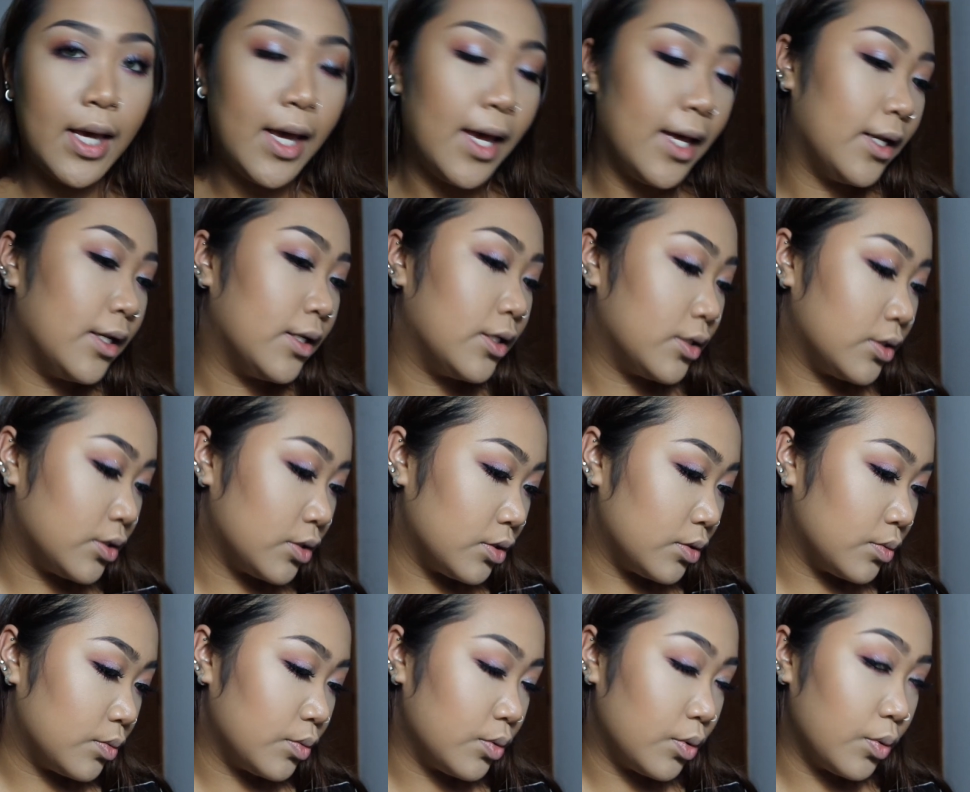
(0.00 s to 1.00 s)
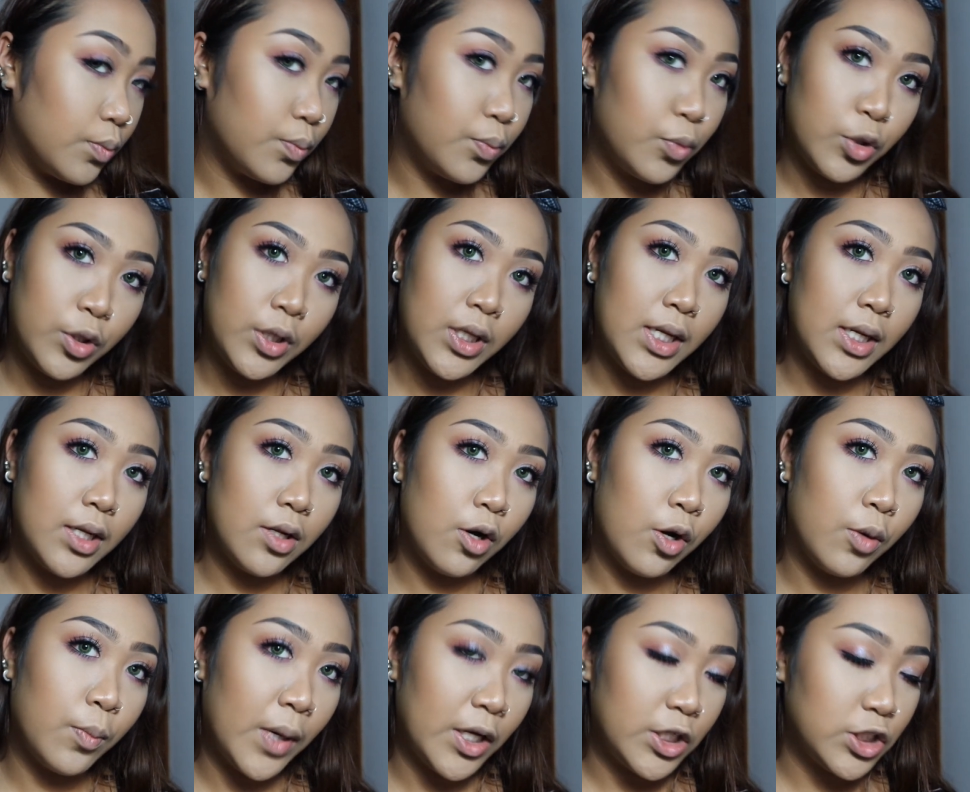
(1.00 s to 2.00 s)
and put it
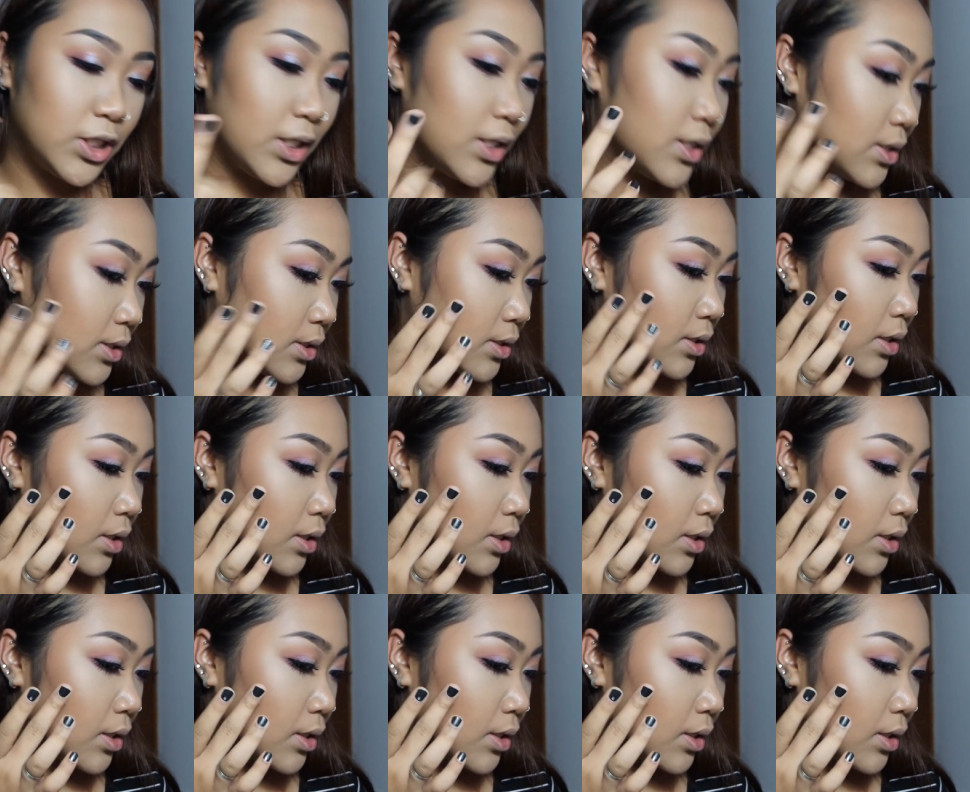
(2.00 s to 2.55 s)
on my cheeks.